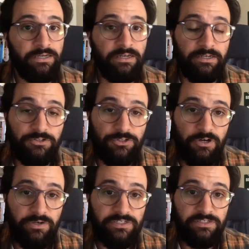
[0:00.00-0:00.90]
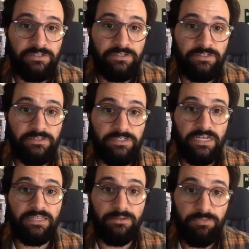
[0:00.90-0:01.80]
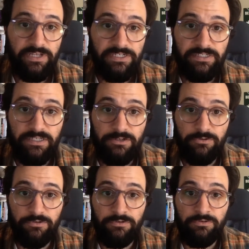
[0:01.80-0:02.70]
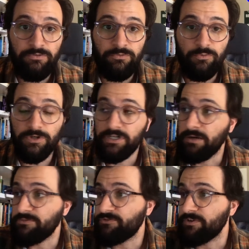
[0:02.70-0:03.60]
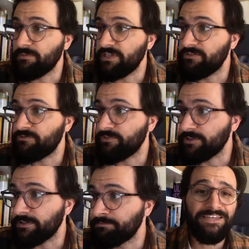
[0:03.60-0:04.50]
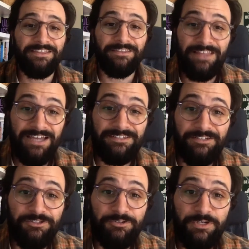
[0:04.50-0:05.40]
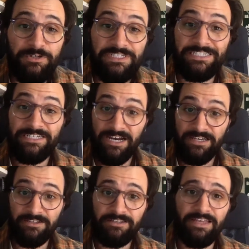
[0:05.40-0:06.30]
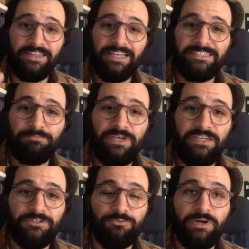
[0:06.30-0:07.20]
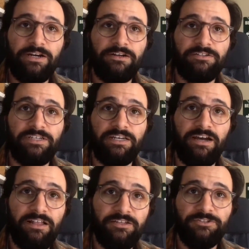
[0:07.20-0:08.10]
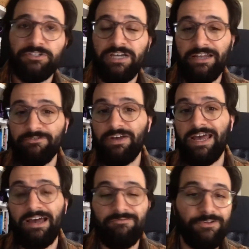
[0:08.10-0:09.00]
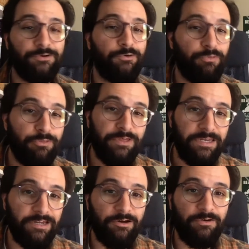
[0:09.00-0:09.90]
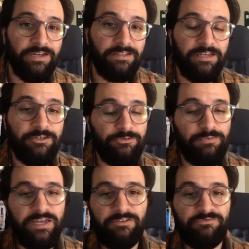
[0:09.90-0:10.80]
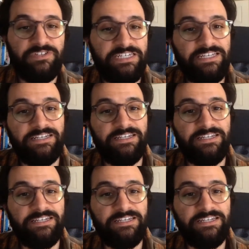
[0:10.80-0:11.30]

I should always cite the place that your work comes from in full. The last issue here is style, and that's a piece where psychologists kind of have their own thing going, like you may have seen